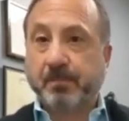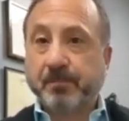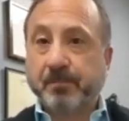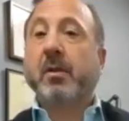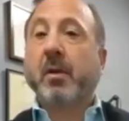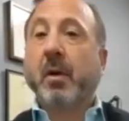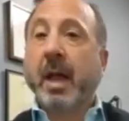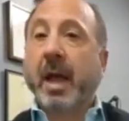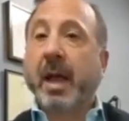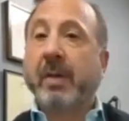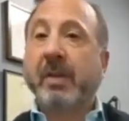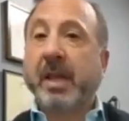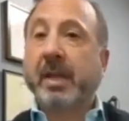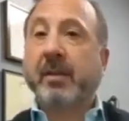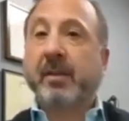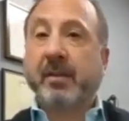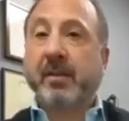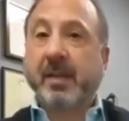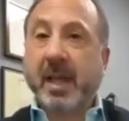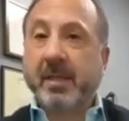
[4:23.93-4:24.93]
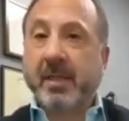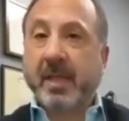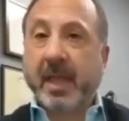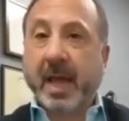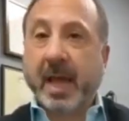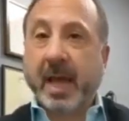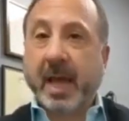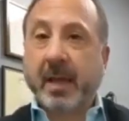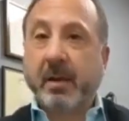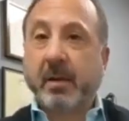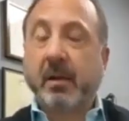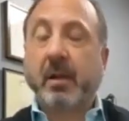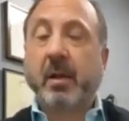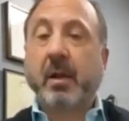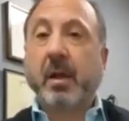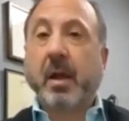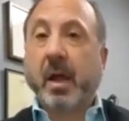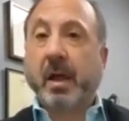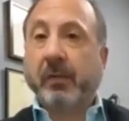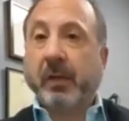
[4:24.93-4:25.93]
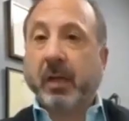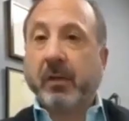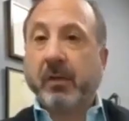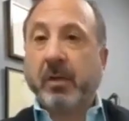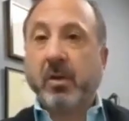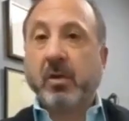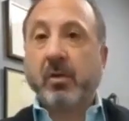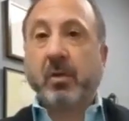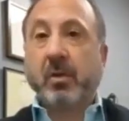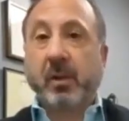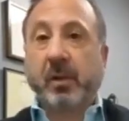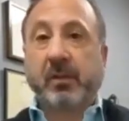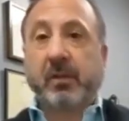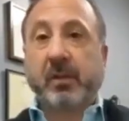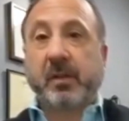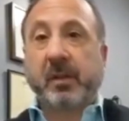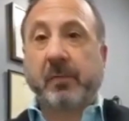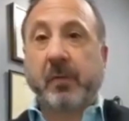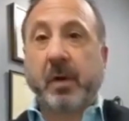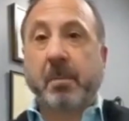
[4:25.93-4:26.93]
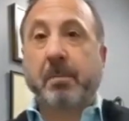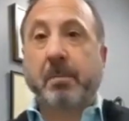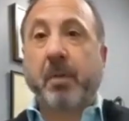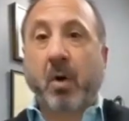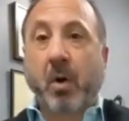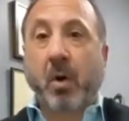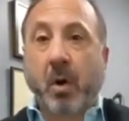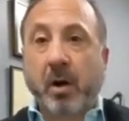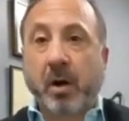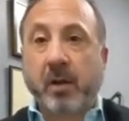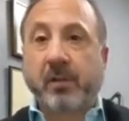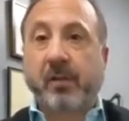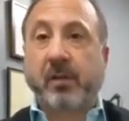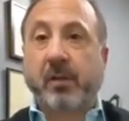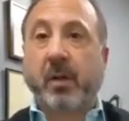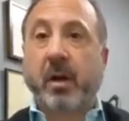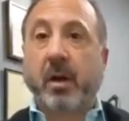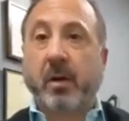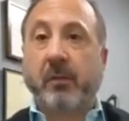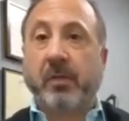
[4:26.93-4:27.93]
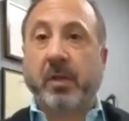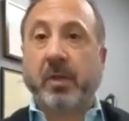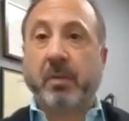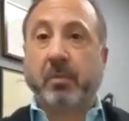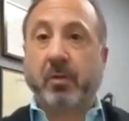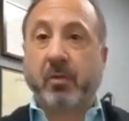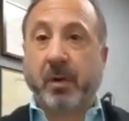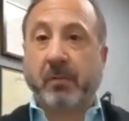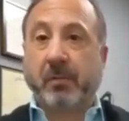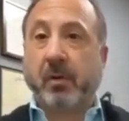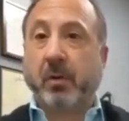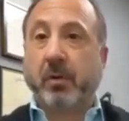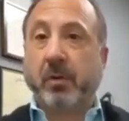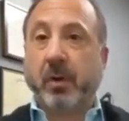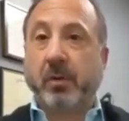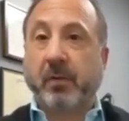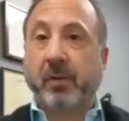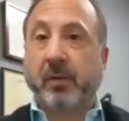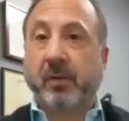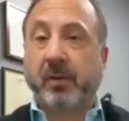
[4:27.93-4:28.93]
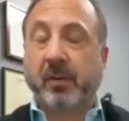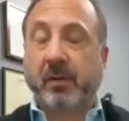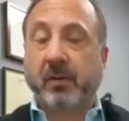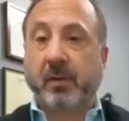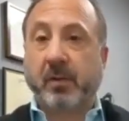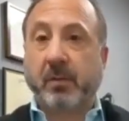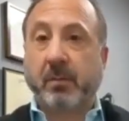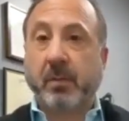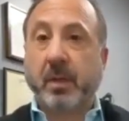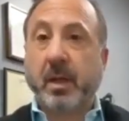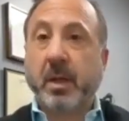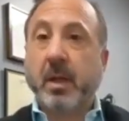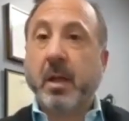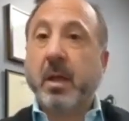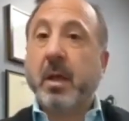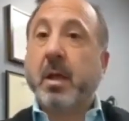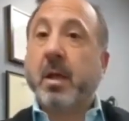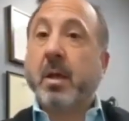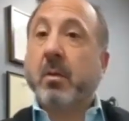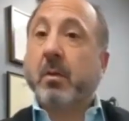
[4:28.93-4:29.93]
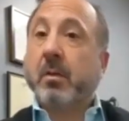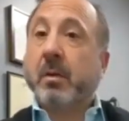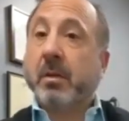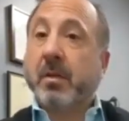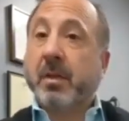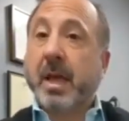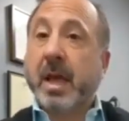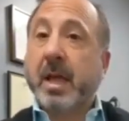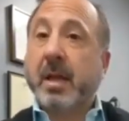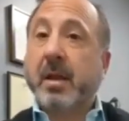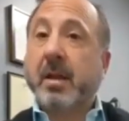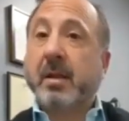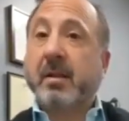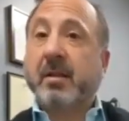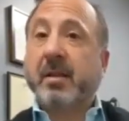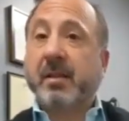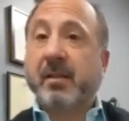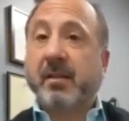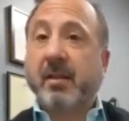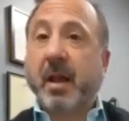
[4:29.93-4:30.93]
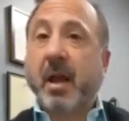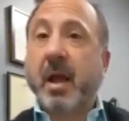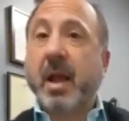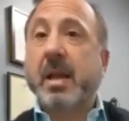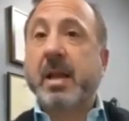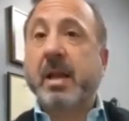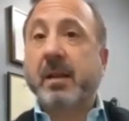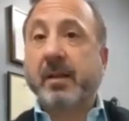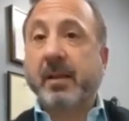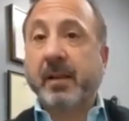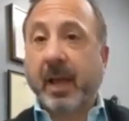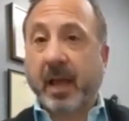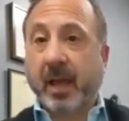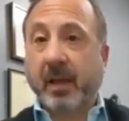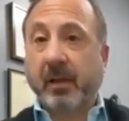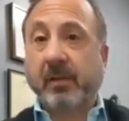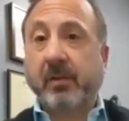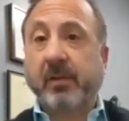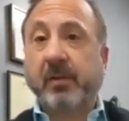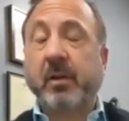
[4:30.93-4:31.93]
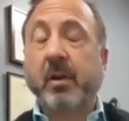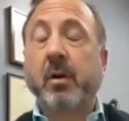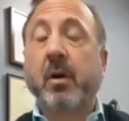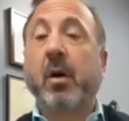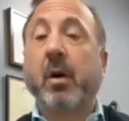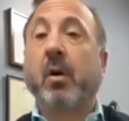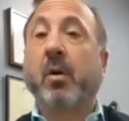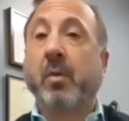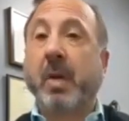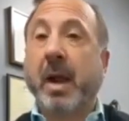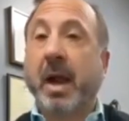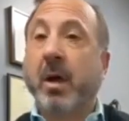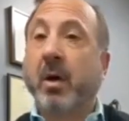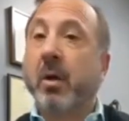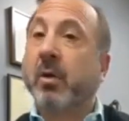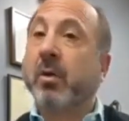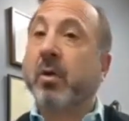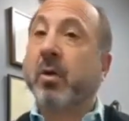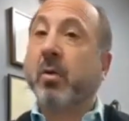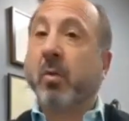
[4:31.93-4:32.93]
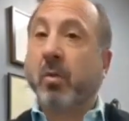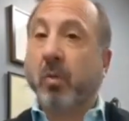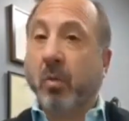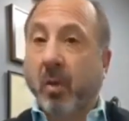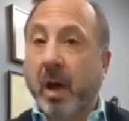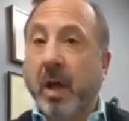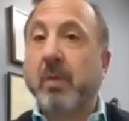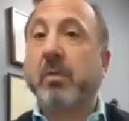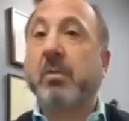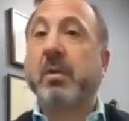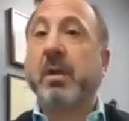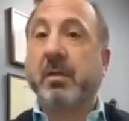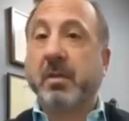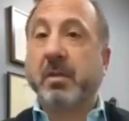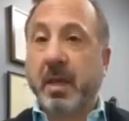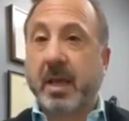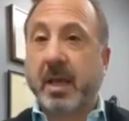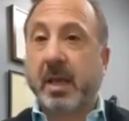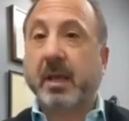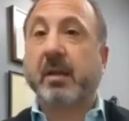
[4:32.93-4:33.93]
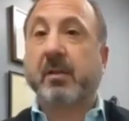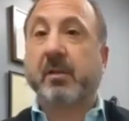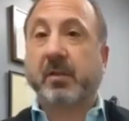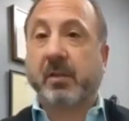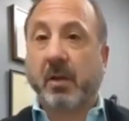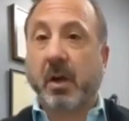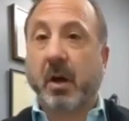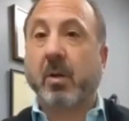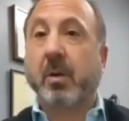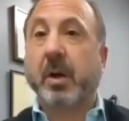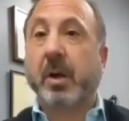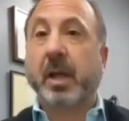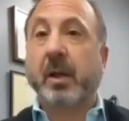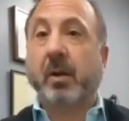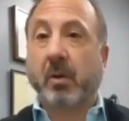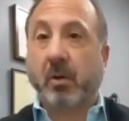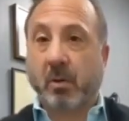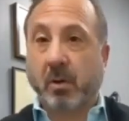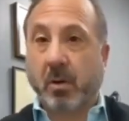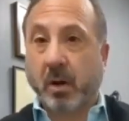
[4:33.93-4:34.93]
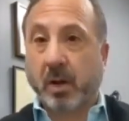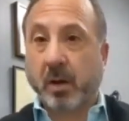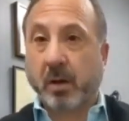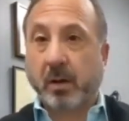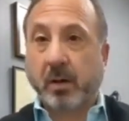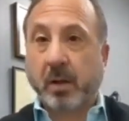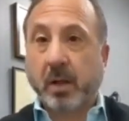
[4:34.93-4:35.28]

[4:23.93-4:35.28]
So having said that, I've given you these different parts of the peripheral nervous system. We then design a test around what we think is going on.